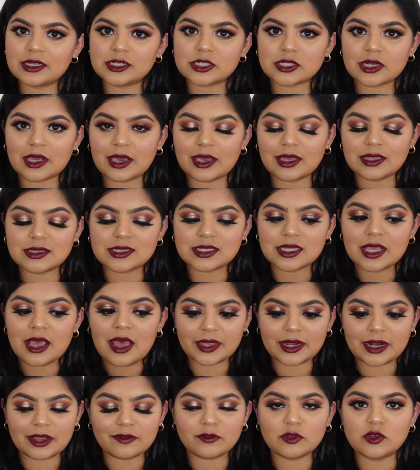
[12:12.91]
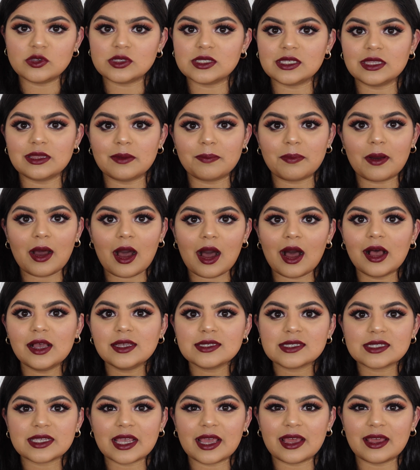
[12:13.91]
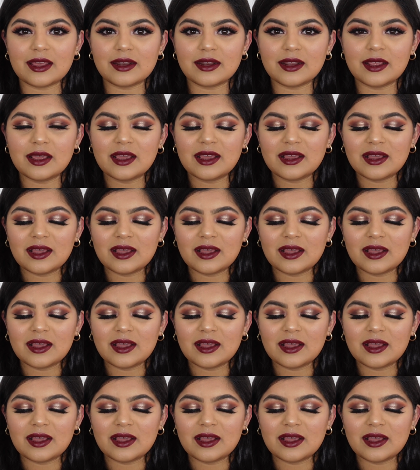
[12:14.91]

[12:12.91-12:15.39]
shades that I've used in the past. And